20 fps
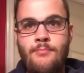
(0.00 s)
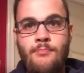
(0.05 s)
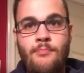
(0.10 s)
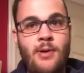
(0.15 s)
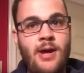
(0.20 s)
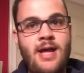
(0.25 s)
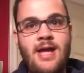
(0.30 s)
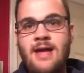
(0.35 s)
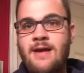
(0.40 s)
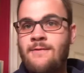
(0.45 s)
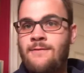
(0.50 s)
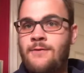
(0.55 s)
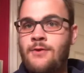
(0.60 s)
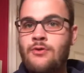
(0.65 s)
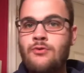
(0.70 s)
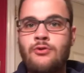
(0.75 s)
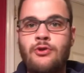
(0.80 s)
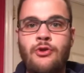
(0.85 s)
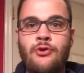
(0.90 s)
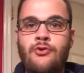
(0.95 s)
But if
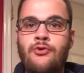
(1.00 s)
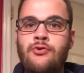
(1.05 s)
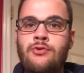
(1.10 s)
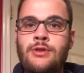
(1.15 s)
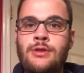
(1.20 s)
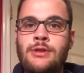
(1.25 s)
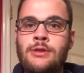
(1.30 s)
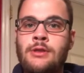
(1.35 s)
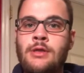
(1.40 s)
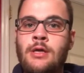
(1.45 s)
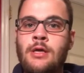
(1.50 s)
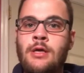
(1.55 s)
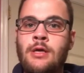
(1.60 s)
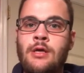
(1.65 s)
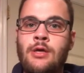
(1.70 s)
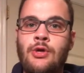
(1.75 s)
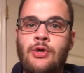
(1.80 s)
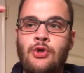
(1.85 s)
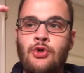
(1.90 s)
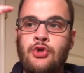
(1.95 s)
you lose,
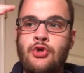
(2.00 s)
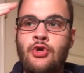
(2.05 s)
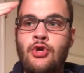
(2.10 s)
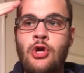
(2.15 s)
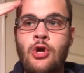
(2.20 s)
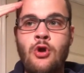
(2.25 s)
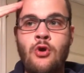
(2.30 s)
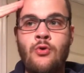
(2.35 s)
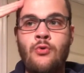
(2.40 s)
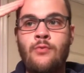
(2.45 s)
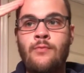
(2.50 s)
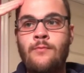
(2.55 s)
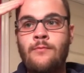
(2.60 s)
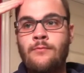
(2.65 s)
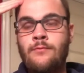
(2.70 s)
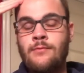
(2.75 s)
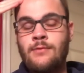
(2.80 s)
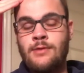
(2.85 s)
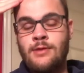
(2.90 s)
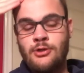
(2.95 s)
you know,
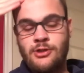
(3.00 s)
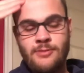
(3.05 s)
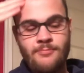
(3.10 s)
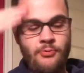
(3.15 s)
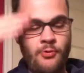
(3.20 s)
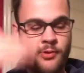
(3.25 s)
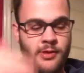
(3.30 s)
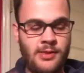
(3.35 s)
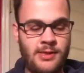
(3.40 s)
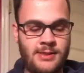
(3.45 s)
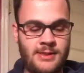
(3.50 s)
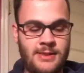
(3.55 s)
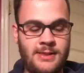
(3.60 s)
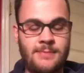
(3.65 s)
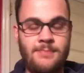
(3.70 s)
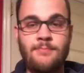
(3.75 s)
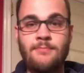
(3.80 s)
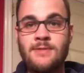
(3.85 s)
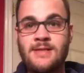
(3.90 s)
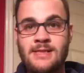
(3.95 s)
there's a point in
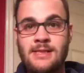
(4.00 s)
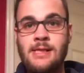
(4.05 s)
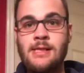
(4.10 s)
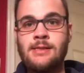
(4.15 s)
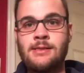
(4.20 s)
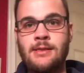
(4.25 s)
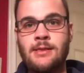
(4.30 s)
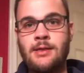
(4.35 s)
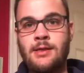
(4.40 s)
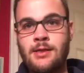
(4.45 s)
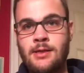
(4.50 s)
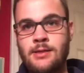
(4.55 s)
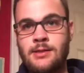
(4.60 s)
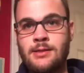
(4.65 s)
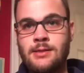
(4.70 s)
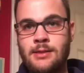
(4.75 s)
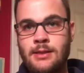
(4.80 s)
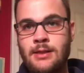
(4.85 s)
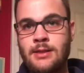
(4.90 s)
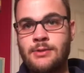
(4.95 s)
this season,
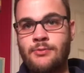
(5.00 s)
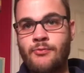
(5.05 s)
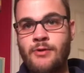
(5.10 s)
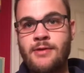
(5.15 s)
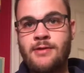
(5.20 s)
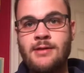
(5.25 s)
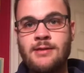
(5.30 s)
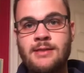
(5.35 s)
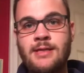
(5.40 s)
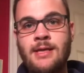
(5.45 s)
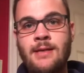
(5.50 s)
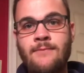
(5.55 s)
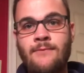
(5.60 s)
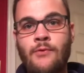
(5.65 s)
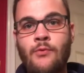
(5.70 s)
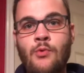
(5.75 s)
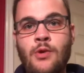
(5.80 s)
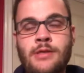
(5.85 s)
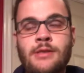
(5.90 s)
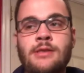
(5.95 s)
because he's with the team
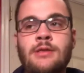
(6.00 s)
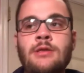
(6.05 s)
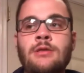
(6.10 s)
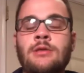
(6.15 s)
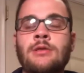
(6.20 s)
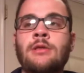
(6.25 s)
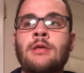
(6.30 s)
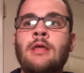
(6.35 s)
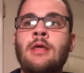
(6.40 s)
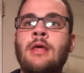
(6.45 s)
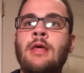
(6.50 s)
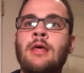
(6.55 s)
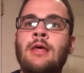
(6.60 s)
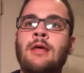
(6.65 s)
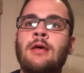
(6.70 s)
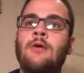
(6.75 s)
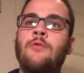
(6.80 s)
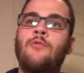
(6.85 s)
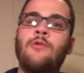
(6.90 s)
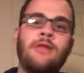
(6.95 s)
for one season,
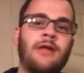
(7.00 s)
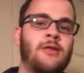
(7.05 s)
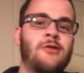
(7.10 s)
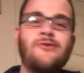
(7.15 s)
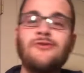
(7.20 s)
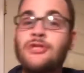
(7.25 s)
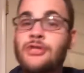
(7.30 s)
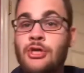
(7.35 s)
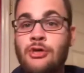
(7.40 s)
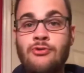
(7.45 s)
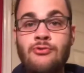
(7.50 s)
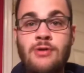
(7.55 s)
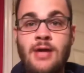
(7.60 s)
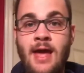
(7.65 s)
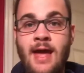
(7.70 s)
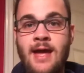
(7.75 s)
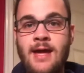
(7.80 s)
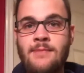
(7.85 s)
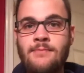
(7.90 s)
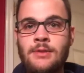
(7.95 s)
where they lose two
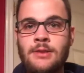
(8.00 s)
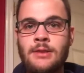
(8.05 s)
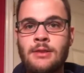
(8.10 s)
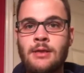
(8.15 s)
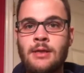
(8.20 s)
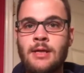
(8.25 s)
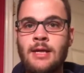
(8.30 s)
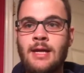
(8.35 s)
games,